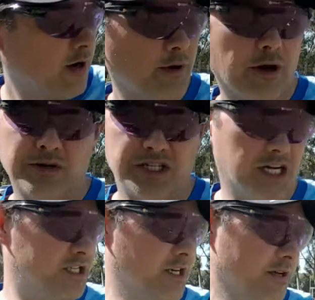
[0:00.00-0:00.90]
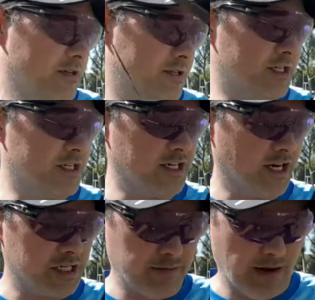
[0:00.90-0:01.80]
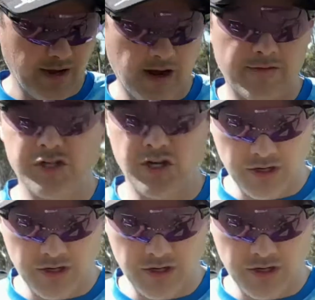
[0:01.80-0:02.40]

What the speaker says: going to adjust it just a touch, maybe half a turn,